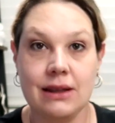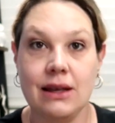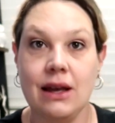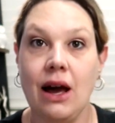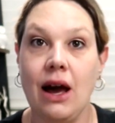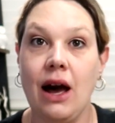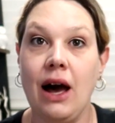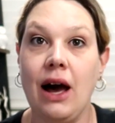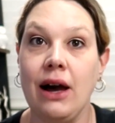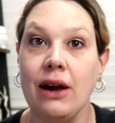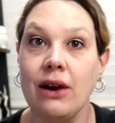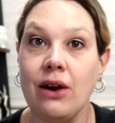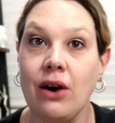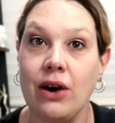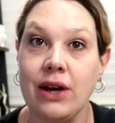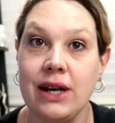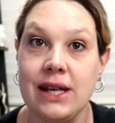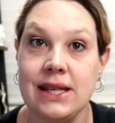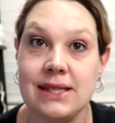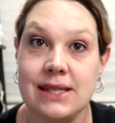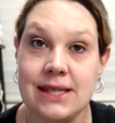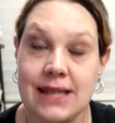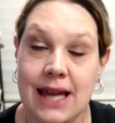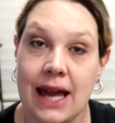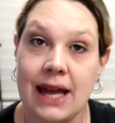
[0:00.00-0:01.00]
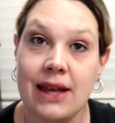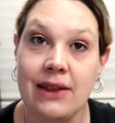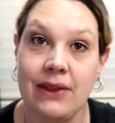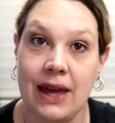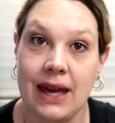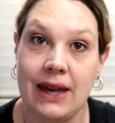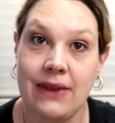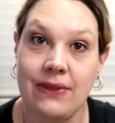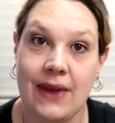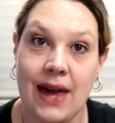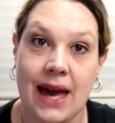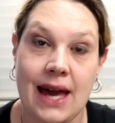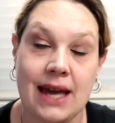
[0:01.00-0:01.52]
hung on his neck
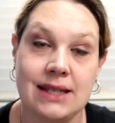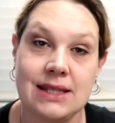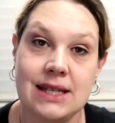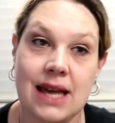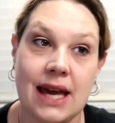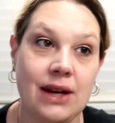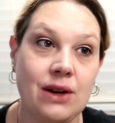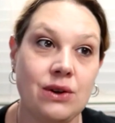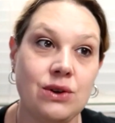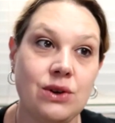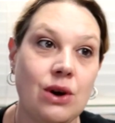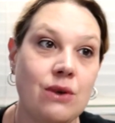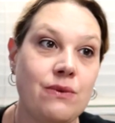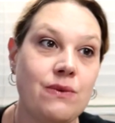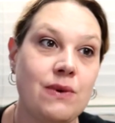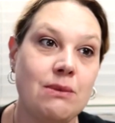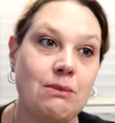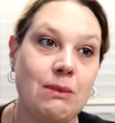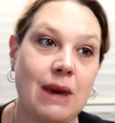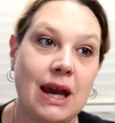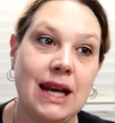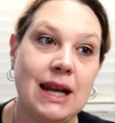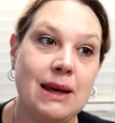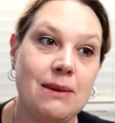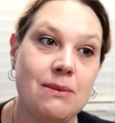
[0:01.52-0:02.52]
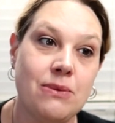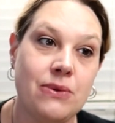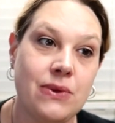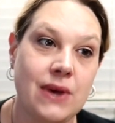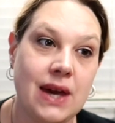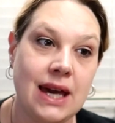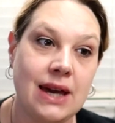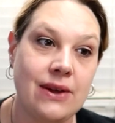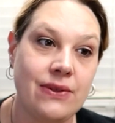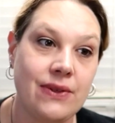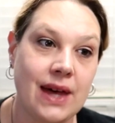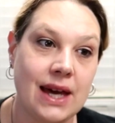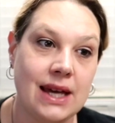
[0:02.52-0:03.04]
like that, I don't know if it made him
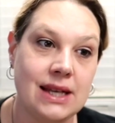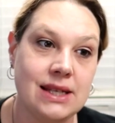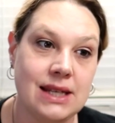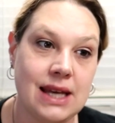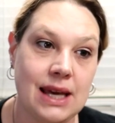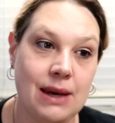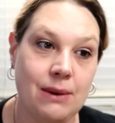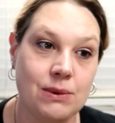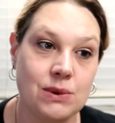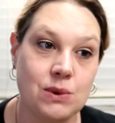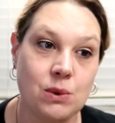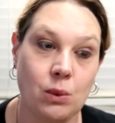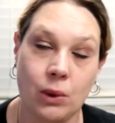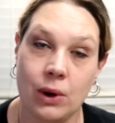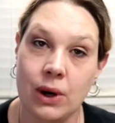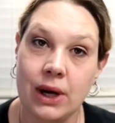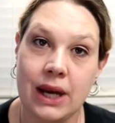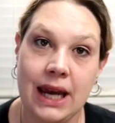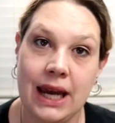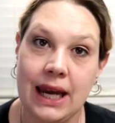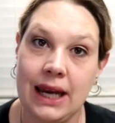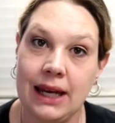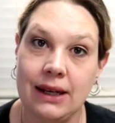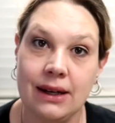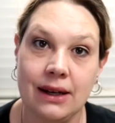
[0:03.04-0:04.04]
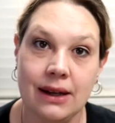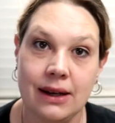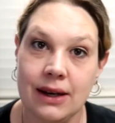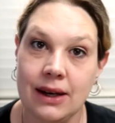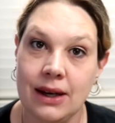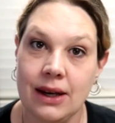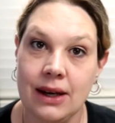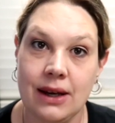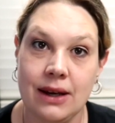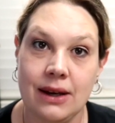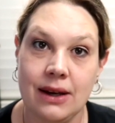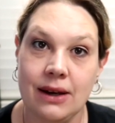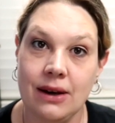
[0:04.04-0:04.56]
think that he was working
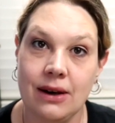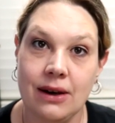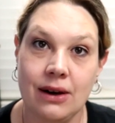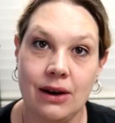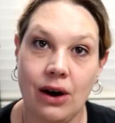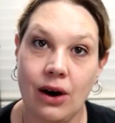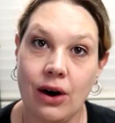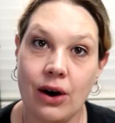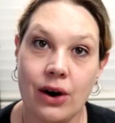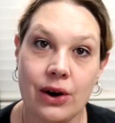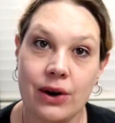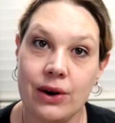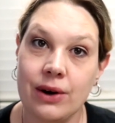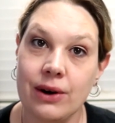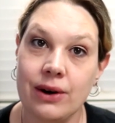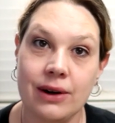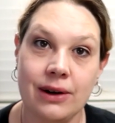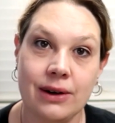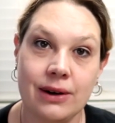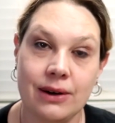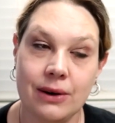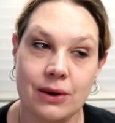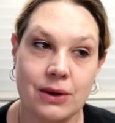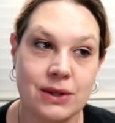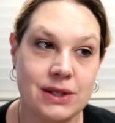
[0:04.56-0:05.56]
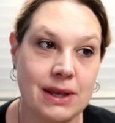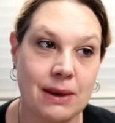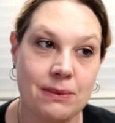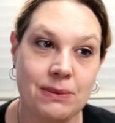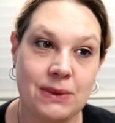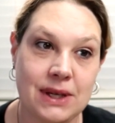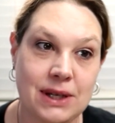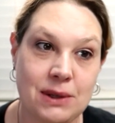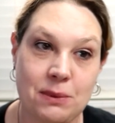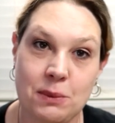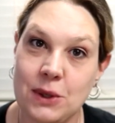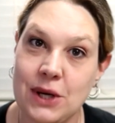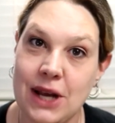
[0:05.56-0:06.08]
harder or
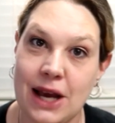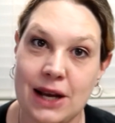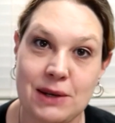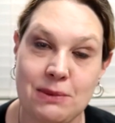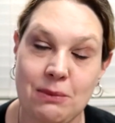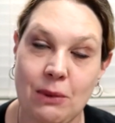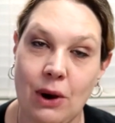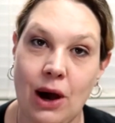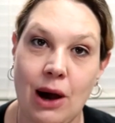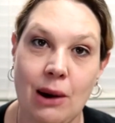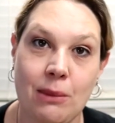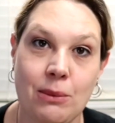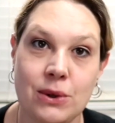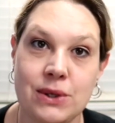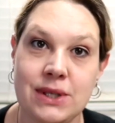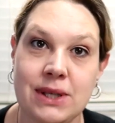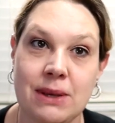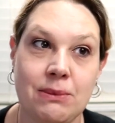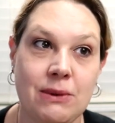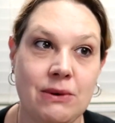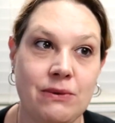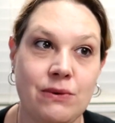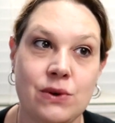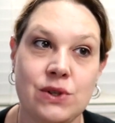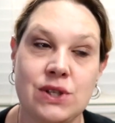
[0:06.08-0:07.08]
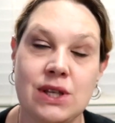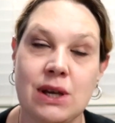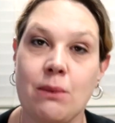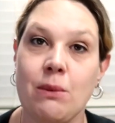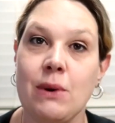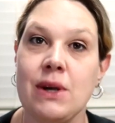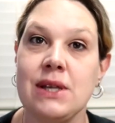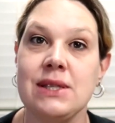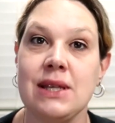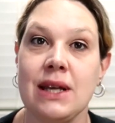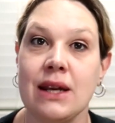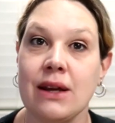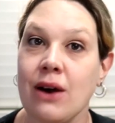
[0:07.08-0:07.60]
something to protect mom or something. For some
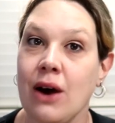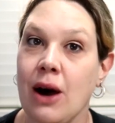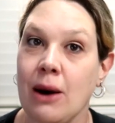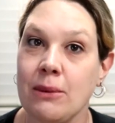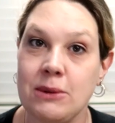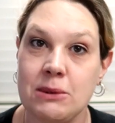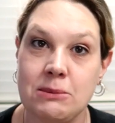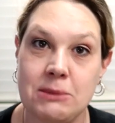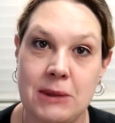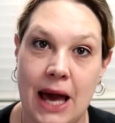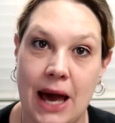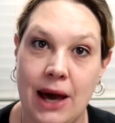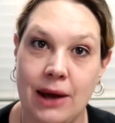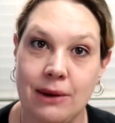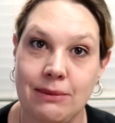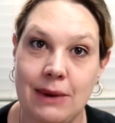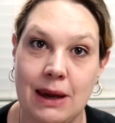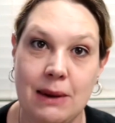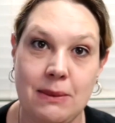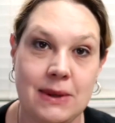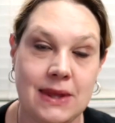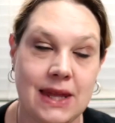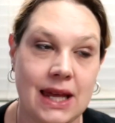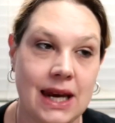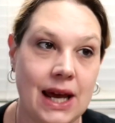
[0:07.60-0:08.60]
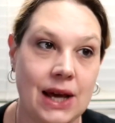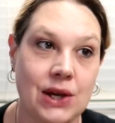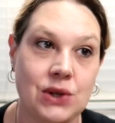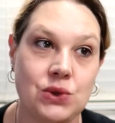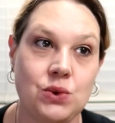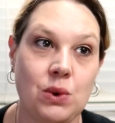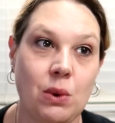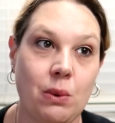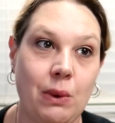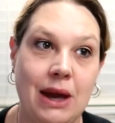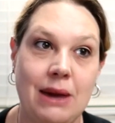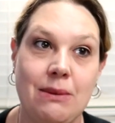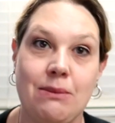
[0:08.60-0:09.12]
reason it calmed him down. Maybe that
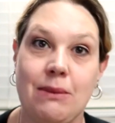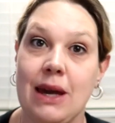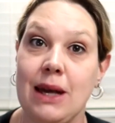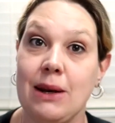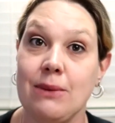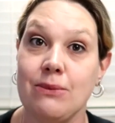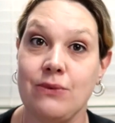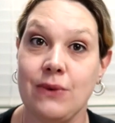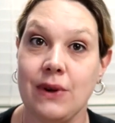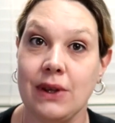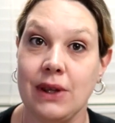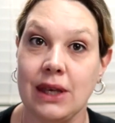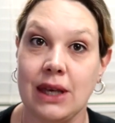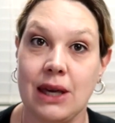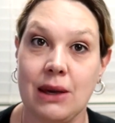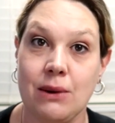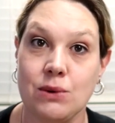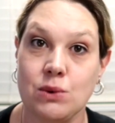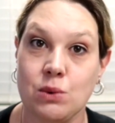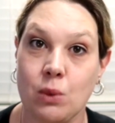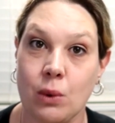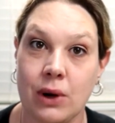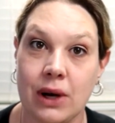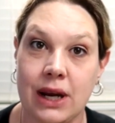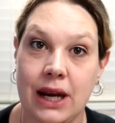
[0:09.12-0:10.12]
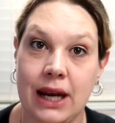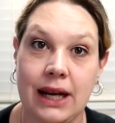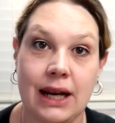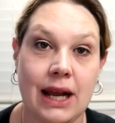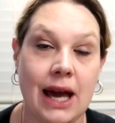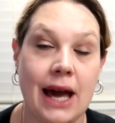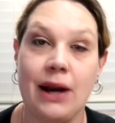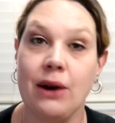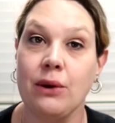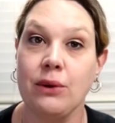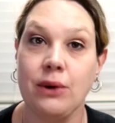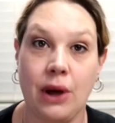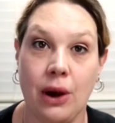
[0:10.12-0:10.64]
extra weight made him feel like he was working.
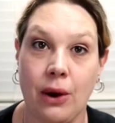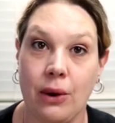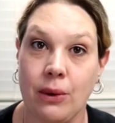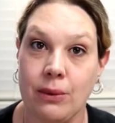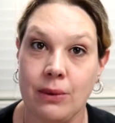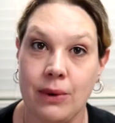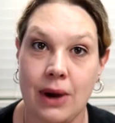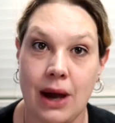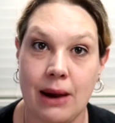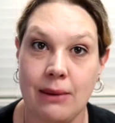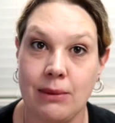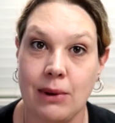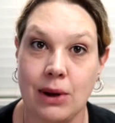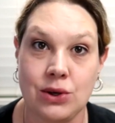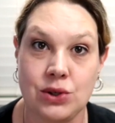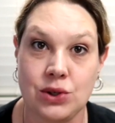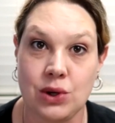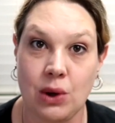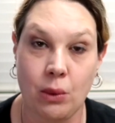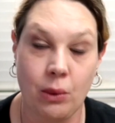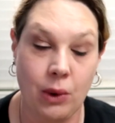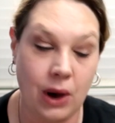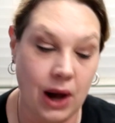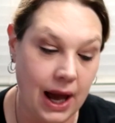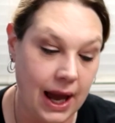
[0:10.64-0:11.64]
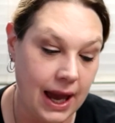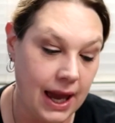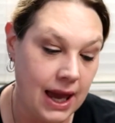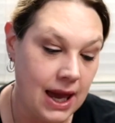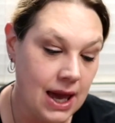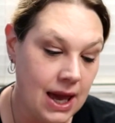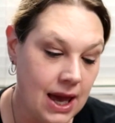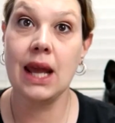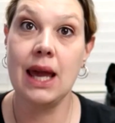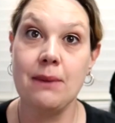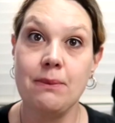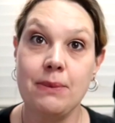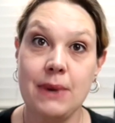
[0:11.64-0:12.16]
I don't know. I'm not sure why.
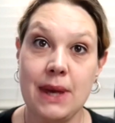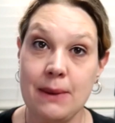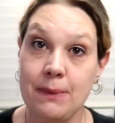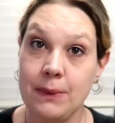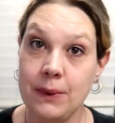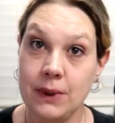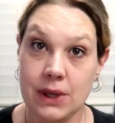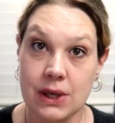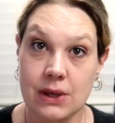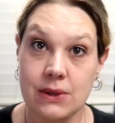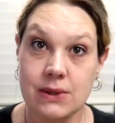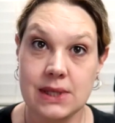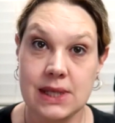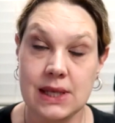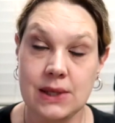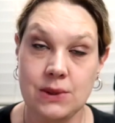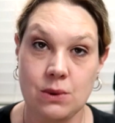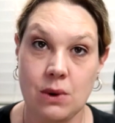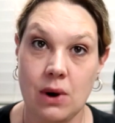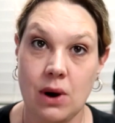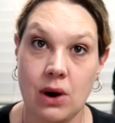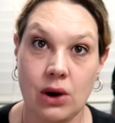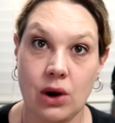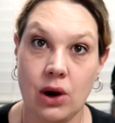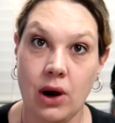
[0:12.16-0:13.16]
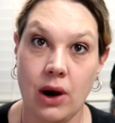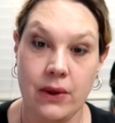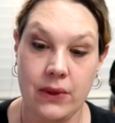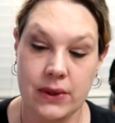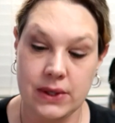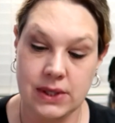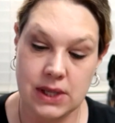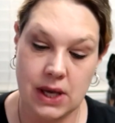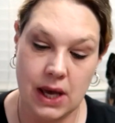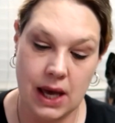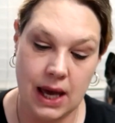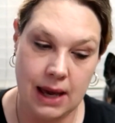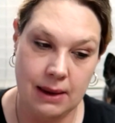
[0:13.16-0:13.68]
And people use these wrong all the
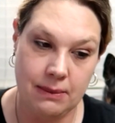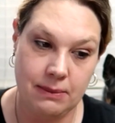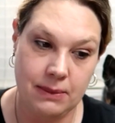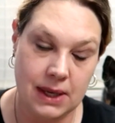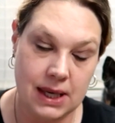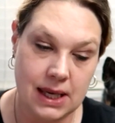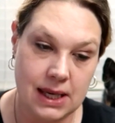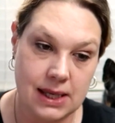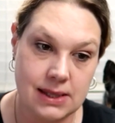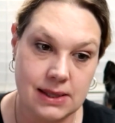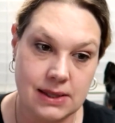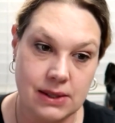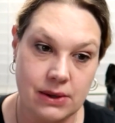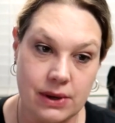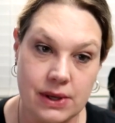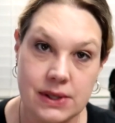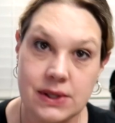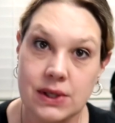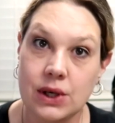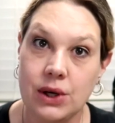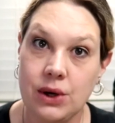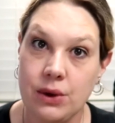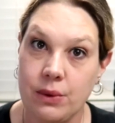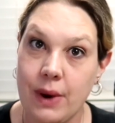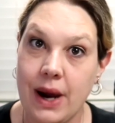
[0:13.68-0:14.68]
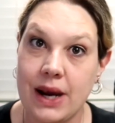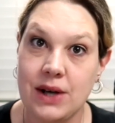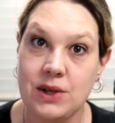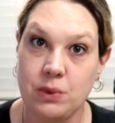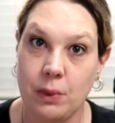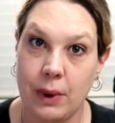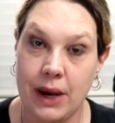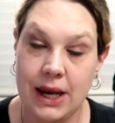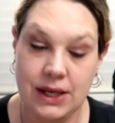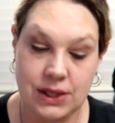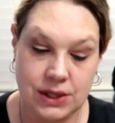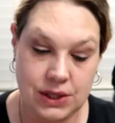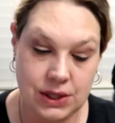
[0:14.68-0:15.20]
time, because there is a correct
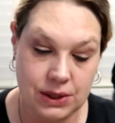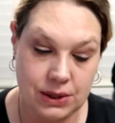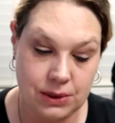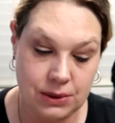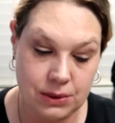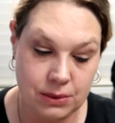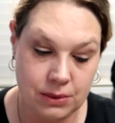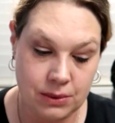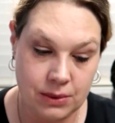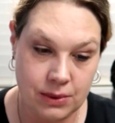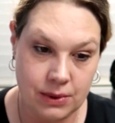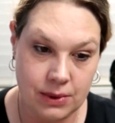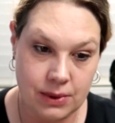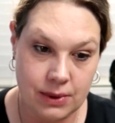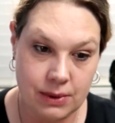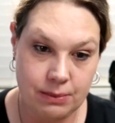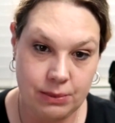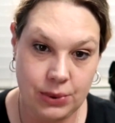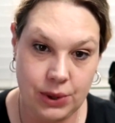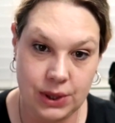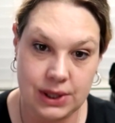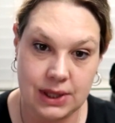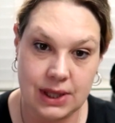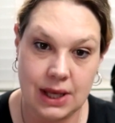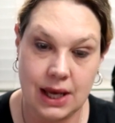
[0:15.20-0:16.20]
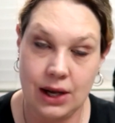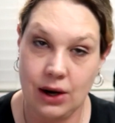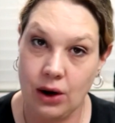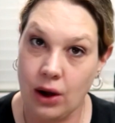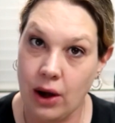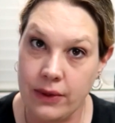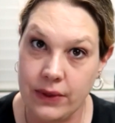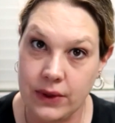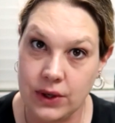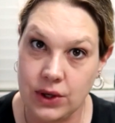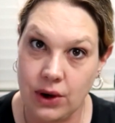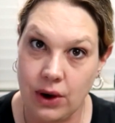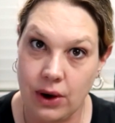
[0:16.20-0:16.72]
way to put it
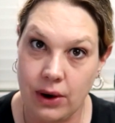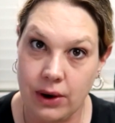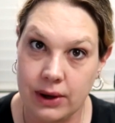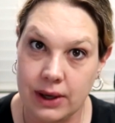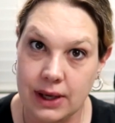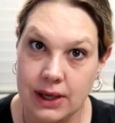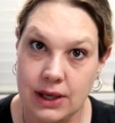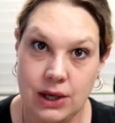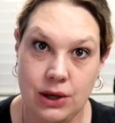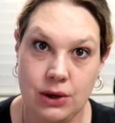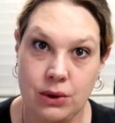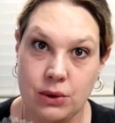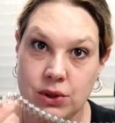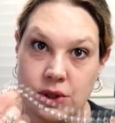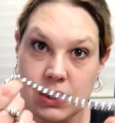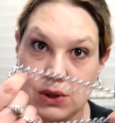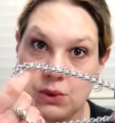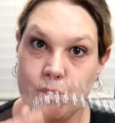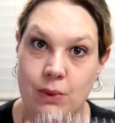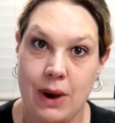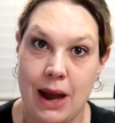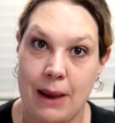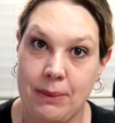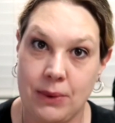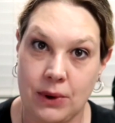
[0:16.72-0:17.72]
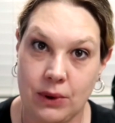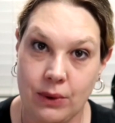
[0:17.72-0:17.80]
on the dog. You don't just wrap